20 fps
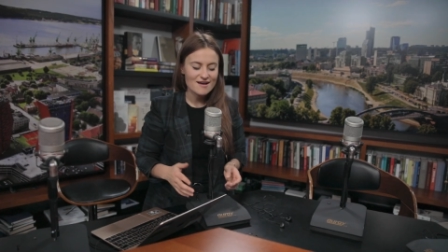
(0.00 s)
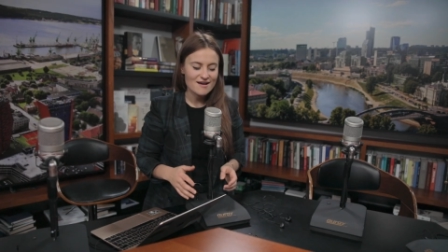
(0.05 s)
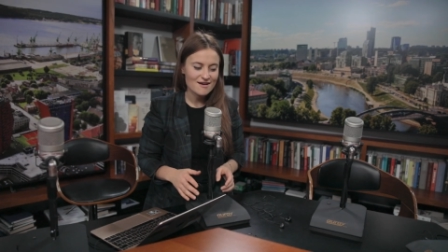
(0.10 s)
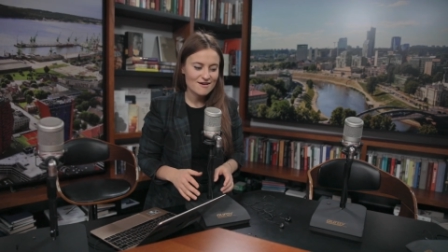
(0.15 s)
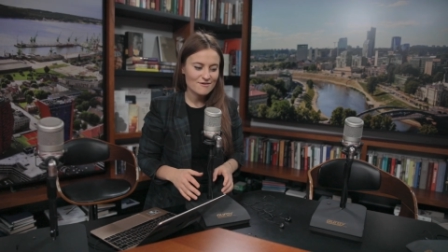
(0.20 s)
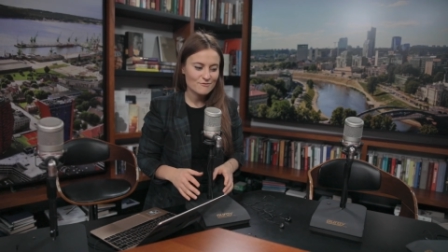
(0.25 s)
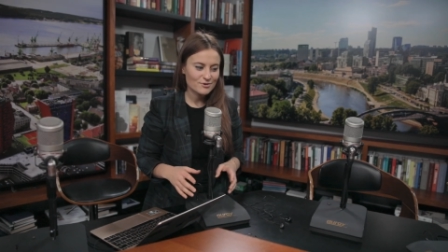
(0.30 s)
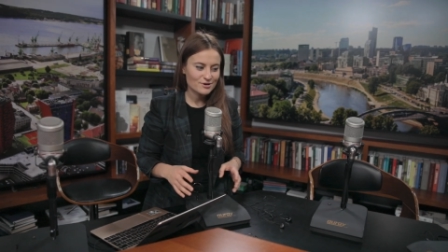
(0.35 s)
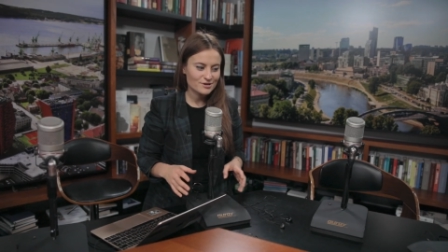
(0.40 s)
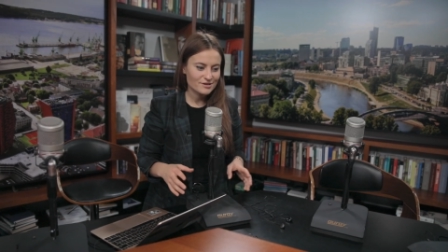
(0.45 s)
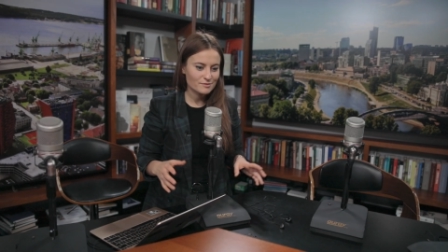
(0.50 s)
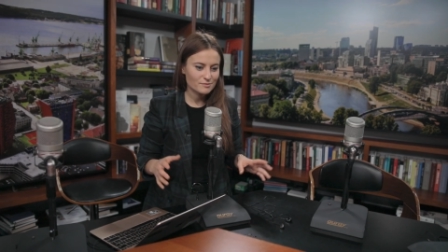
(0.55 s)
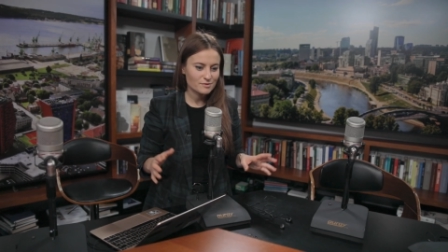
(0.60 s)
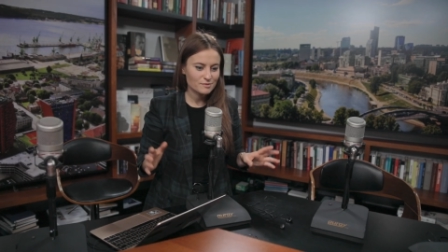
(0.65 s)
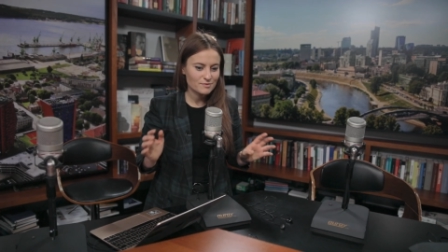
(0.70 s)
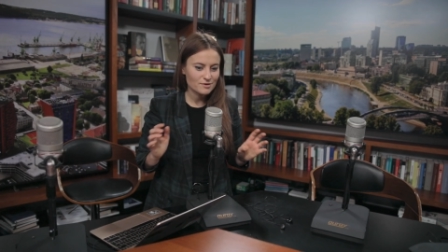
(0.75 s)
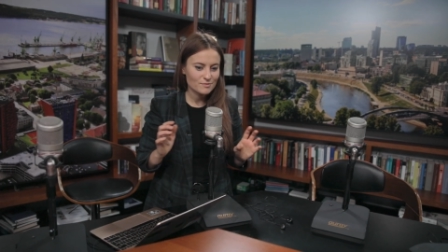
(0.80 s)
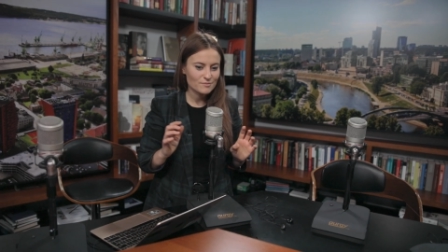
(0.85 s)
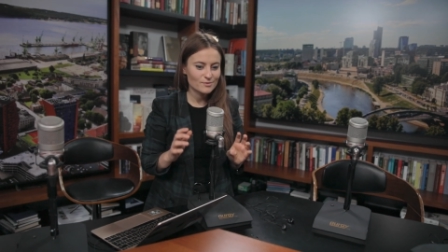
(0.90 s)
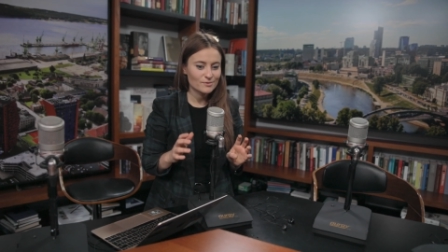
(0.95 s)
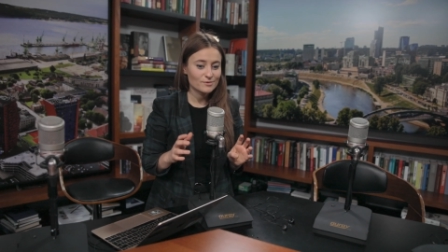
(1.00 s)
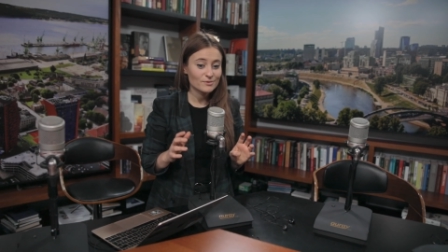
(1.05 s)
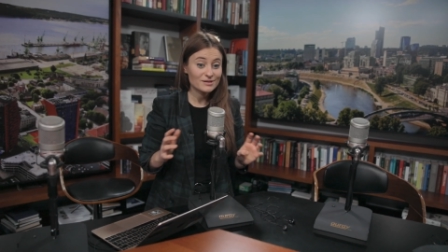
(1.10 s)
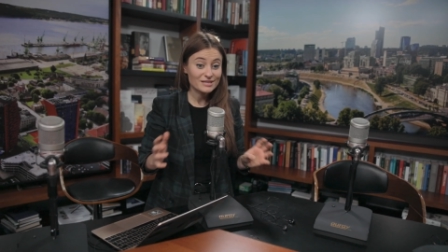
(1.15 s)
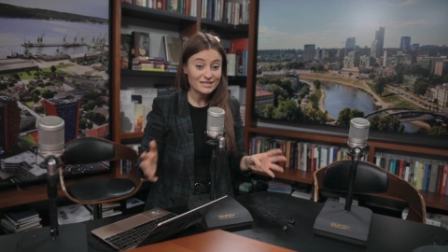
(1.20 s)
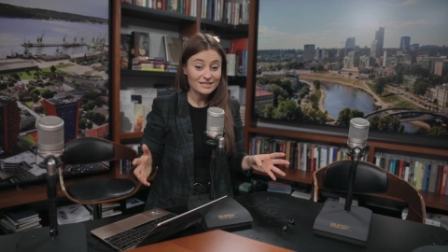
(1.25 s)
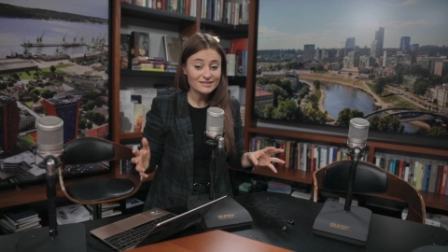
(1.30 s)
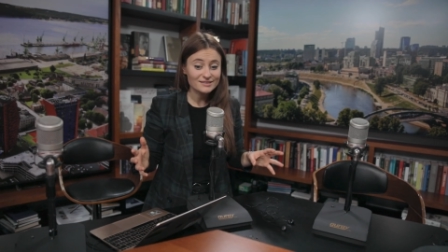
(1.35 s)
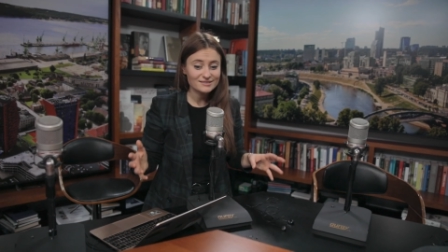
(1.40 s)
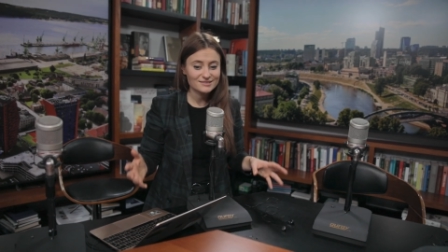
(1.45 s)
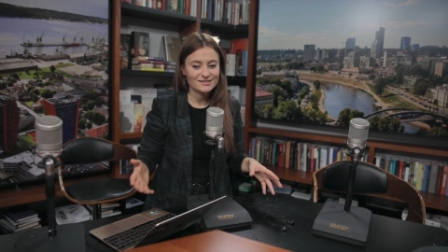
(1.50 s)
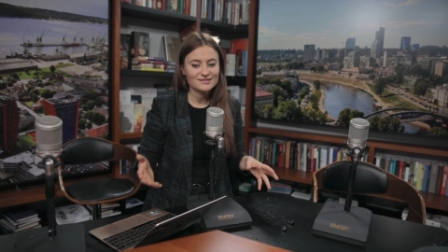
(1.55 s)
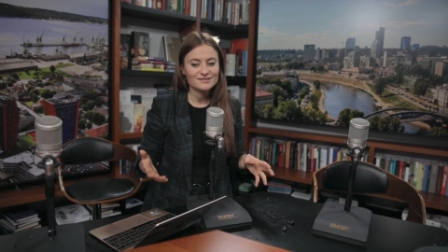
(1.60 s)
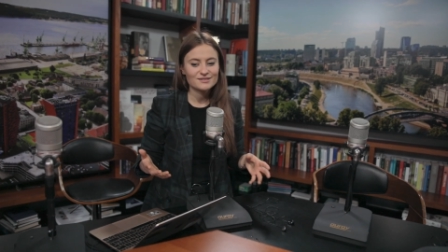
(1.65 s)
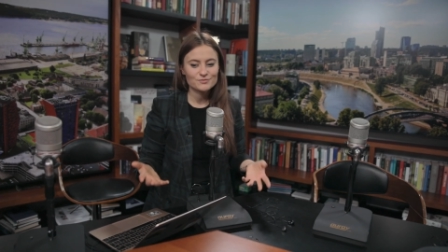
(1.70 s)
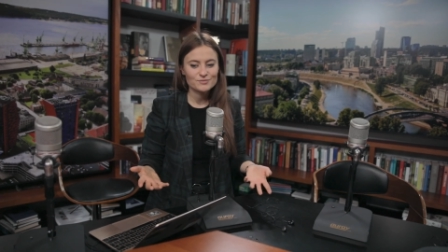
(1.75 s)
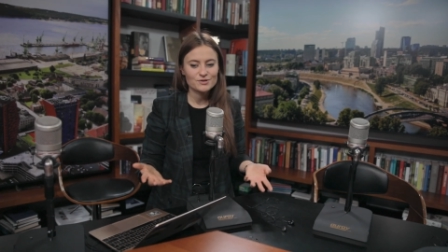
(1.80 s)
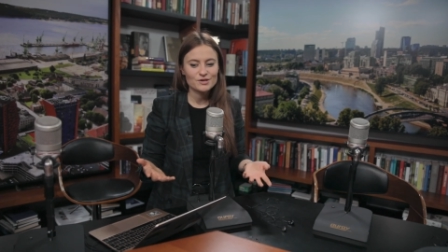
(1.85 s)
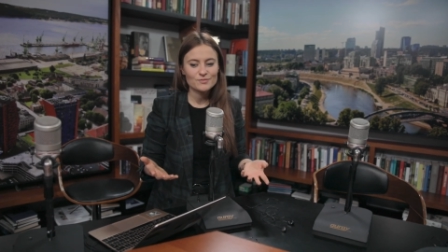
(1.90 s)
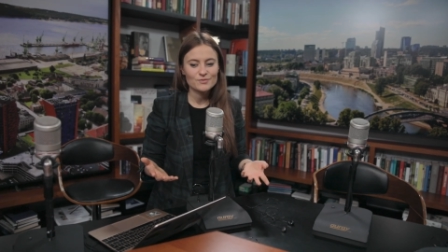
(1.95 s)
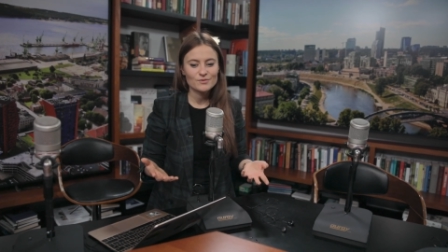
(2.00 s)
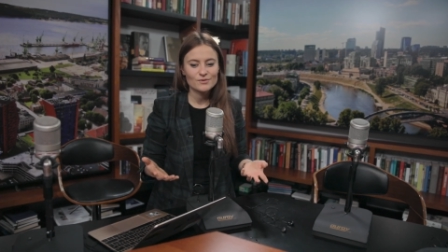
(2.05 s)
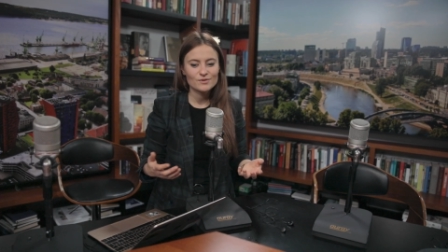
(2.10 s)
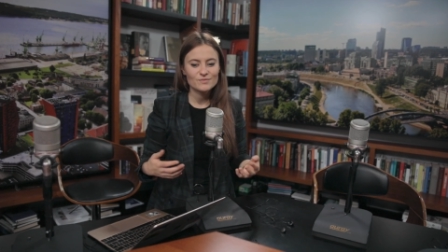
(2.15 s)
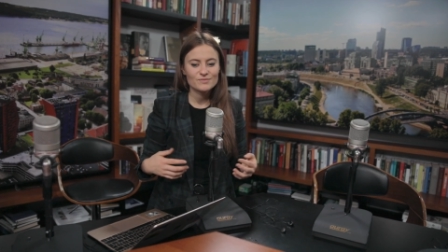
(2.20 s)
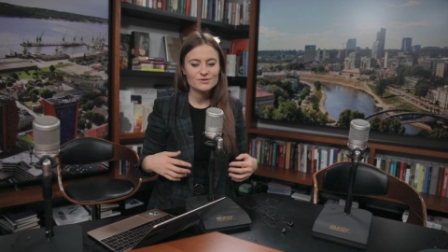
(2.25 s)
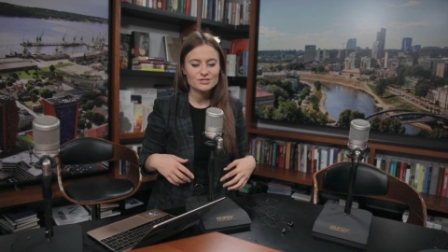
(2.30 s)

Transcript: Working with people who killed other people,